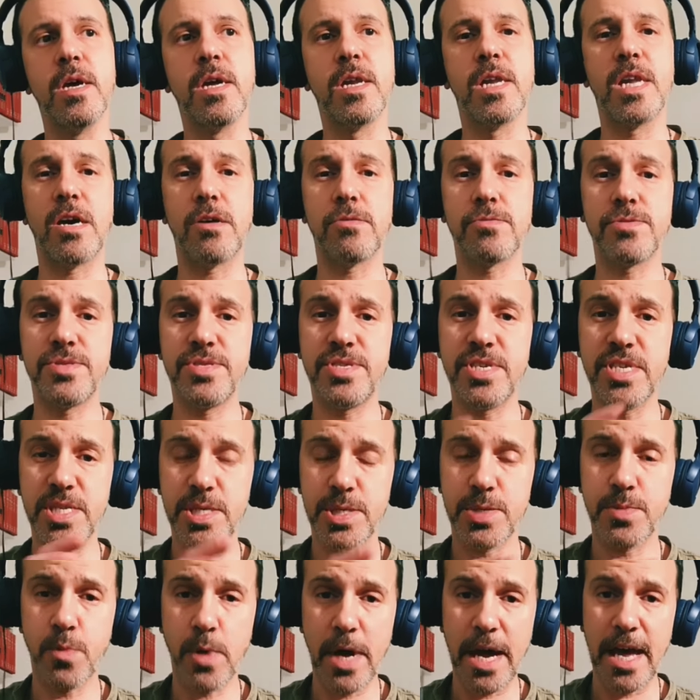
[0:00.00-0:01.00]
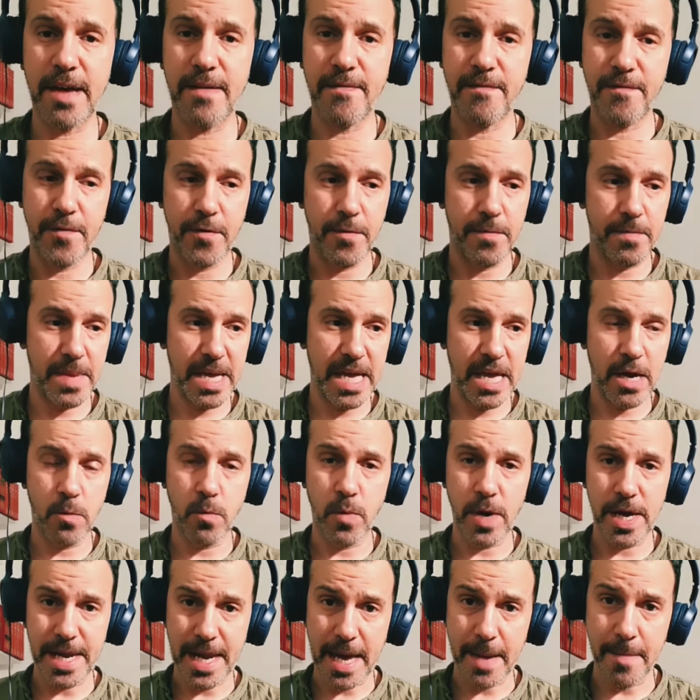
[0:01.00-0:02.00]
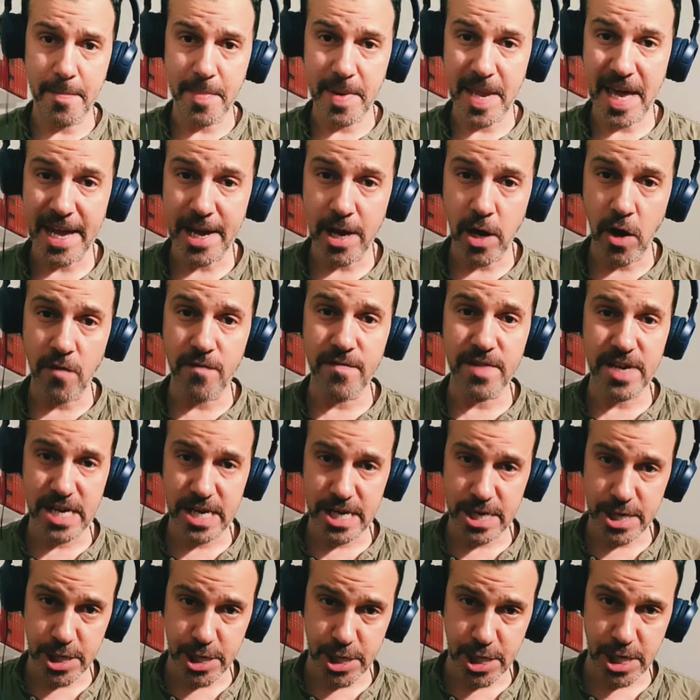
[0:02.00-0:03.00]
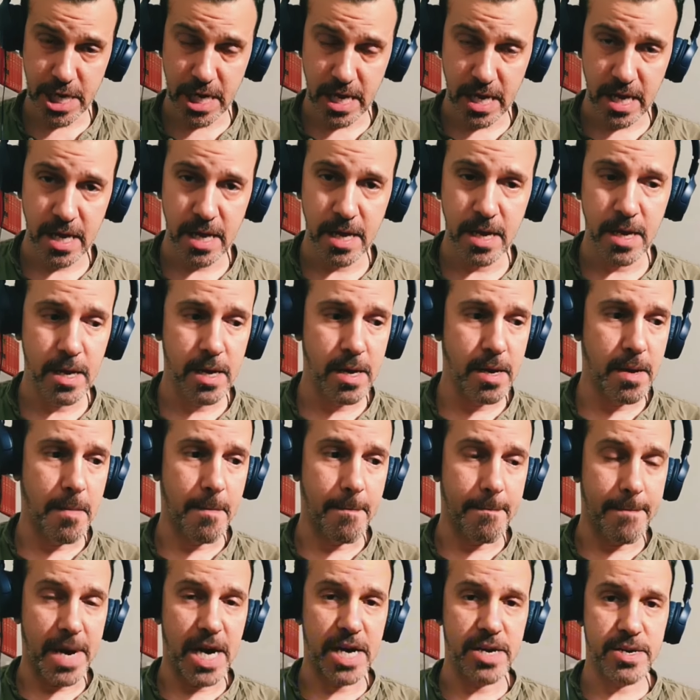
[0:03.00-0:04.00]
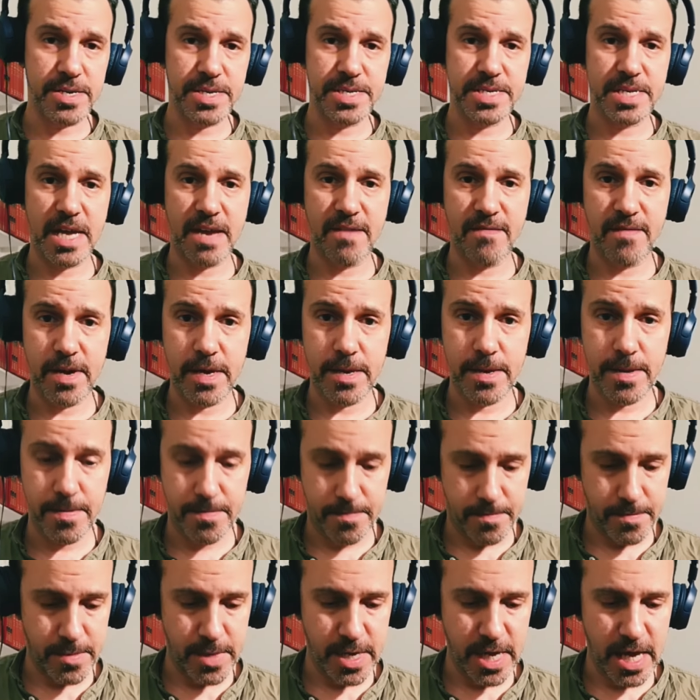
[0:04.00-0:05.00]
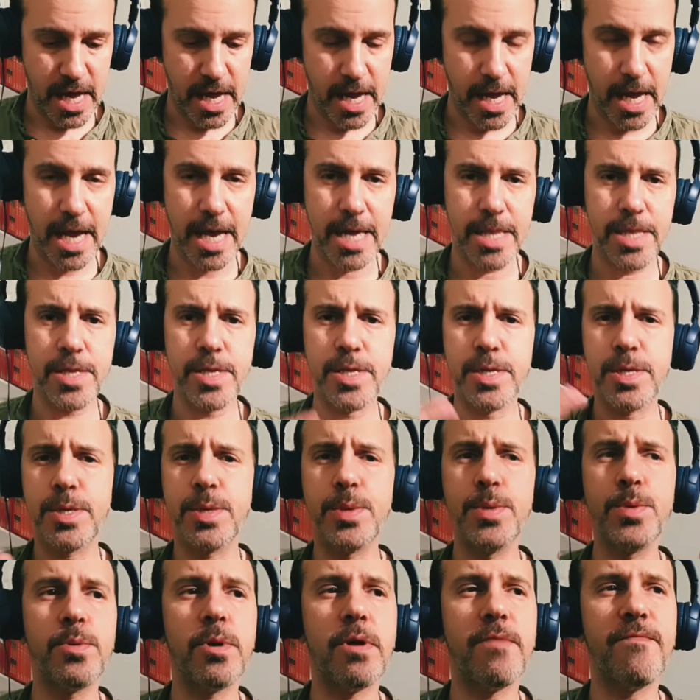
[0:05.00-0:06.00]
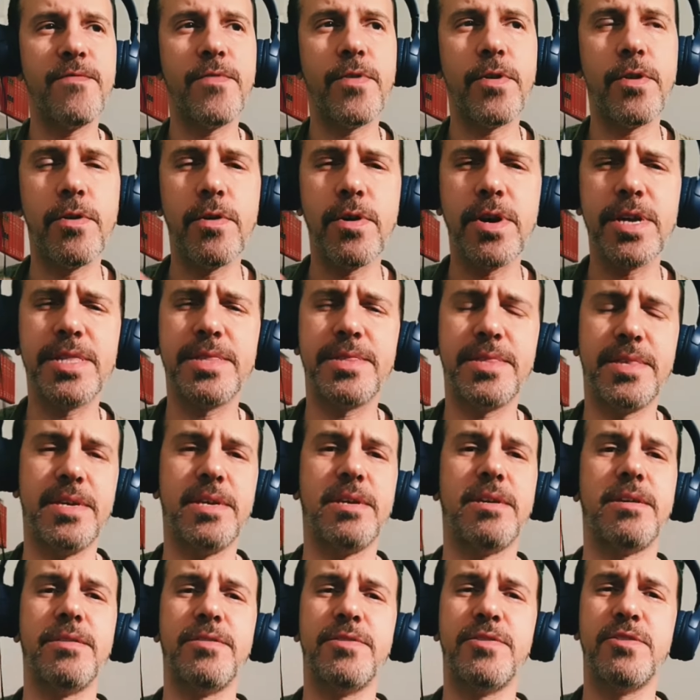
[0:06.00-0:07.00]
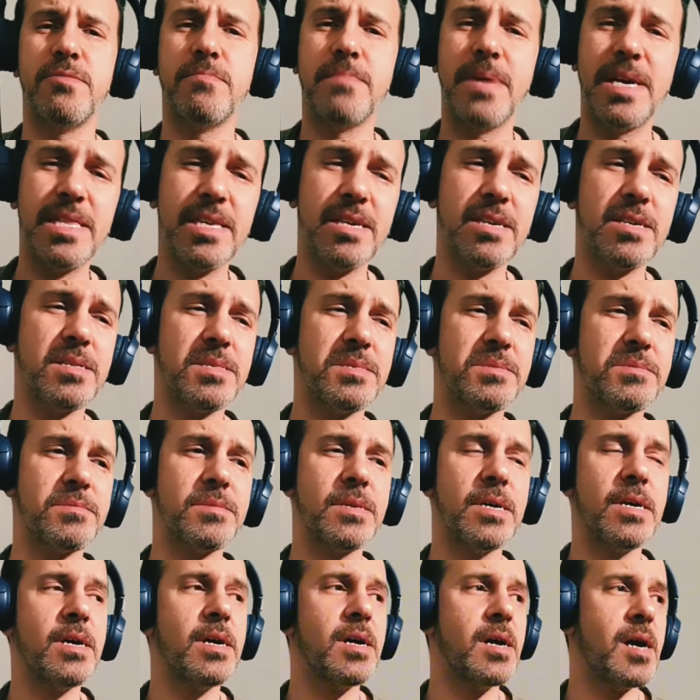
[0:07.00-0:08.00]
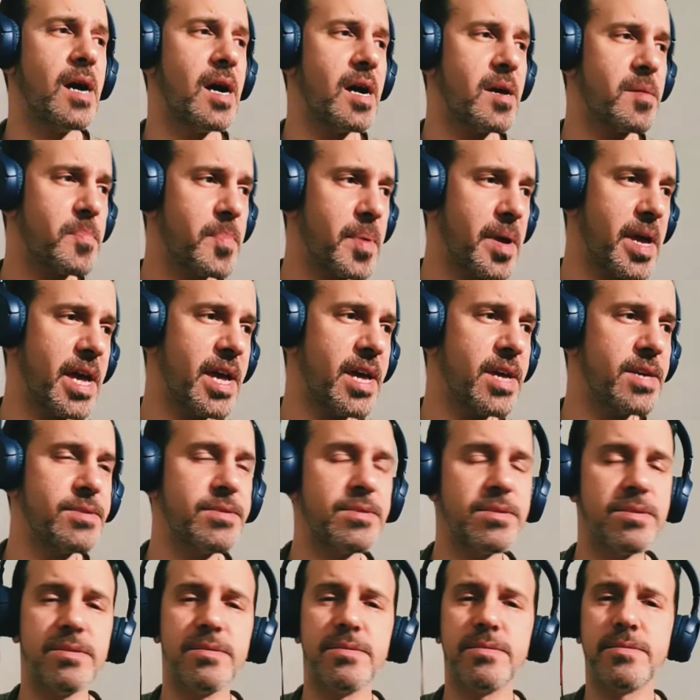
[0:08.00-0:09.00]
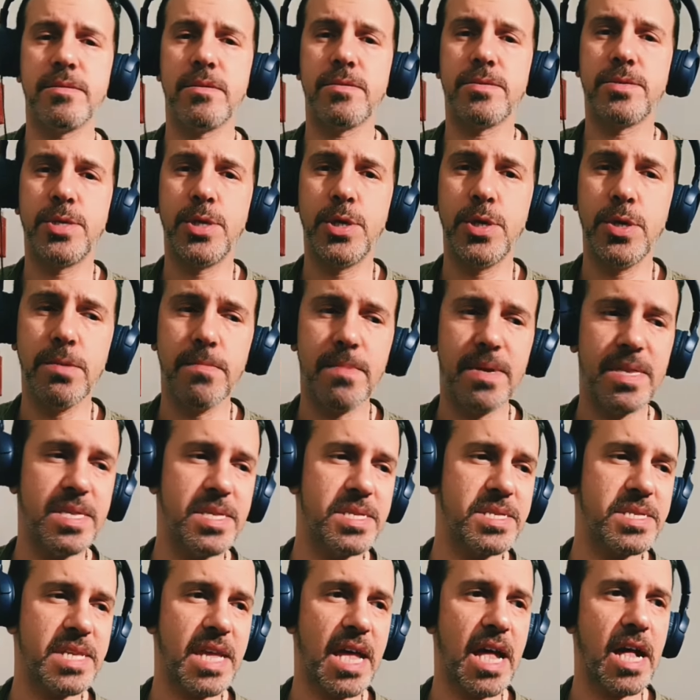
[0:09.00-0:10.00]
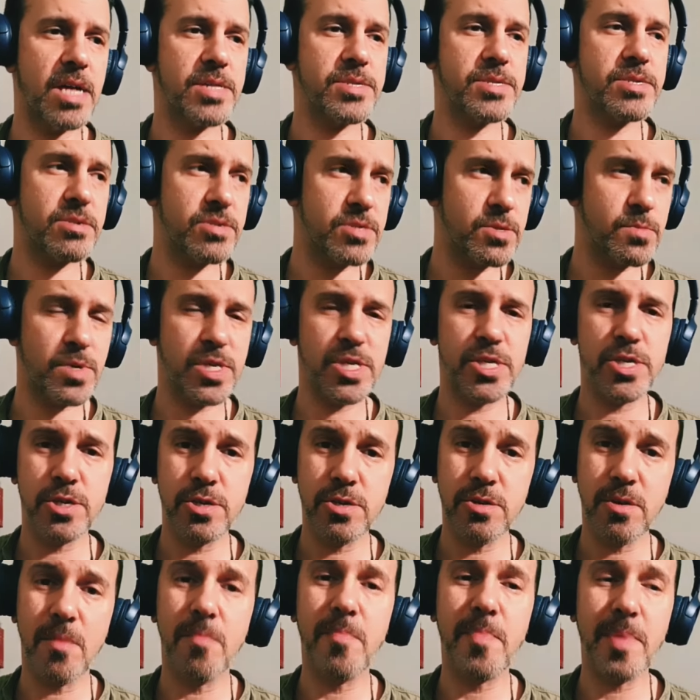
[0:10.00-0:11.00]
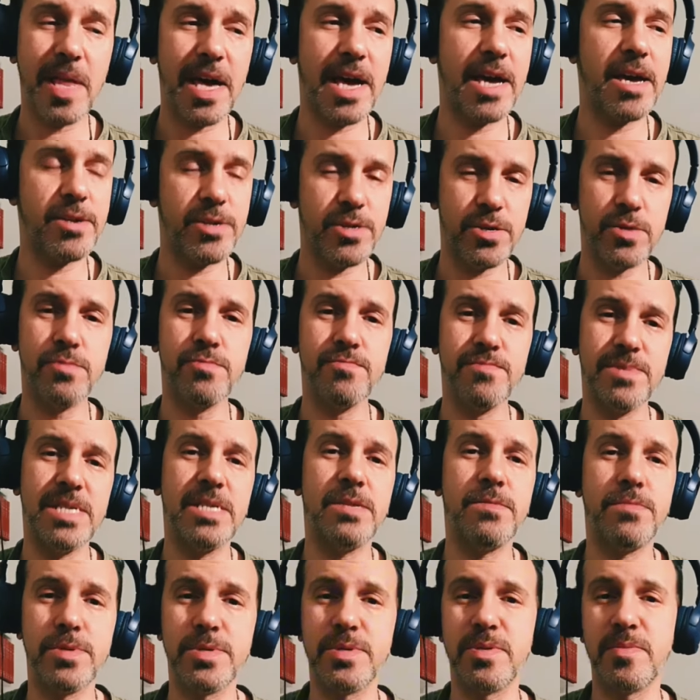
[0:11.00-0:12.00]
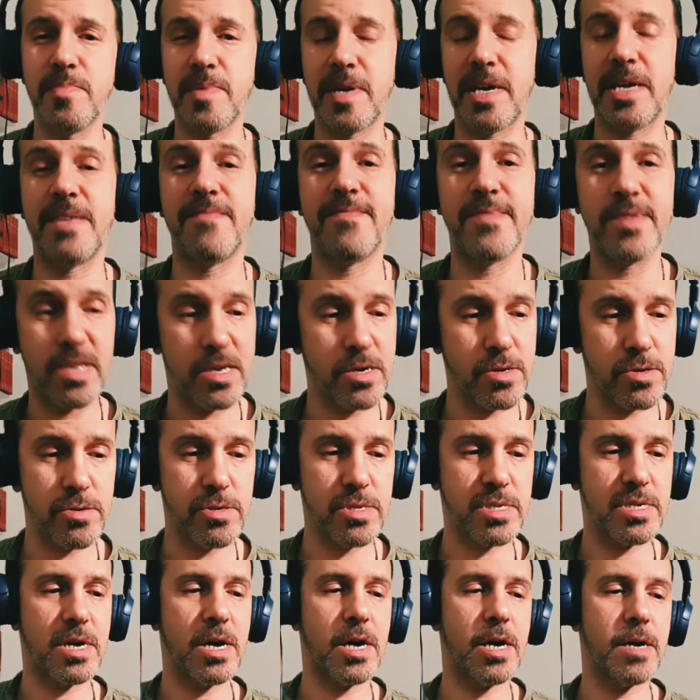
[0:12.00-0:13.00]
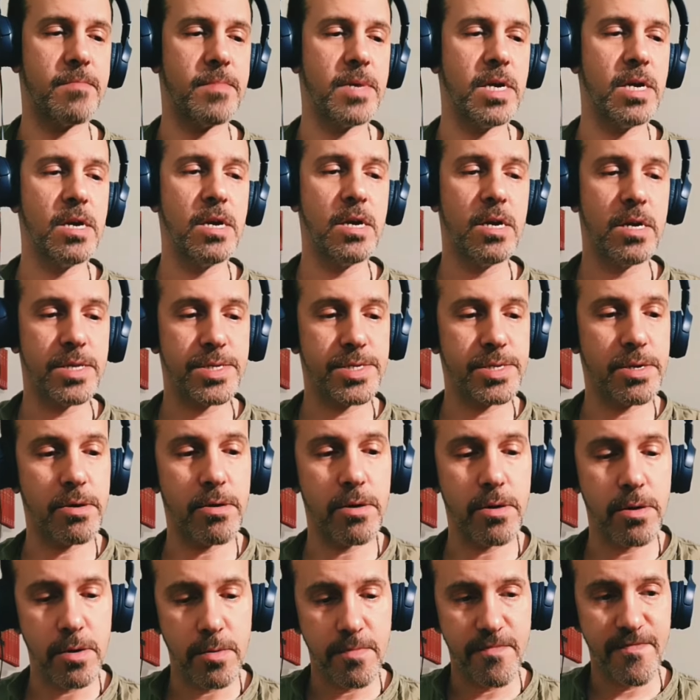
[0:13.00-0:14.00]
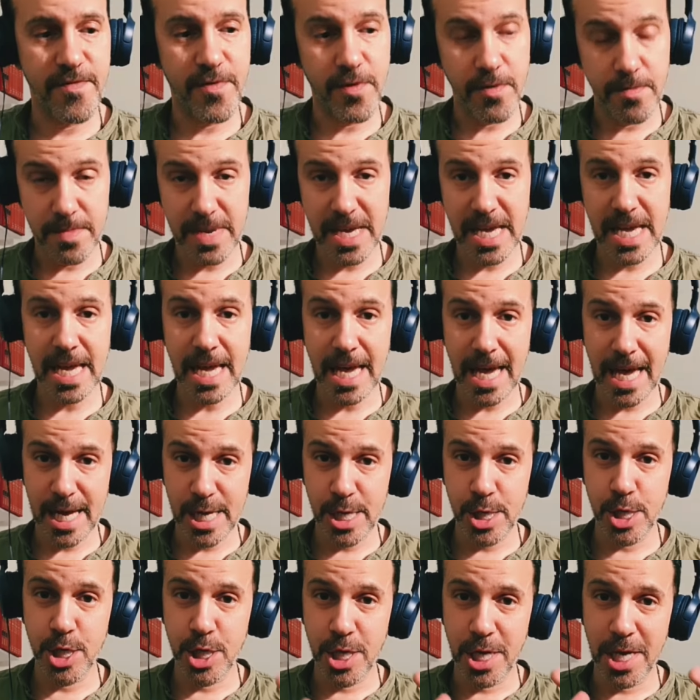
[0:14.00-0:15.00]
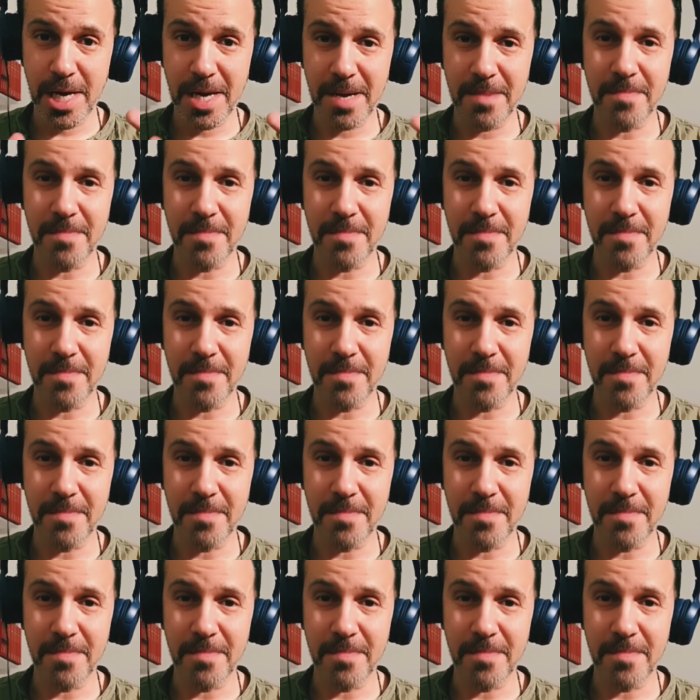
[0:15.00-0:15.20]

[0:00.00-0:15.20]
Now, this way for me, when I'm playing over a G, minus seven, yeah, and to avoid thinking too many arpeggios or too many scales, because when you go and play, you really want to play and having a good time. So for me, a G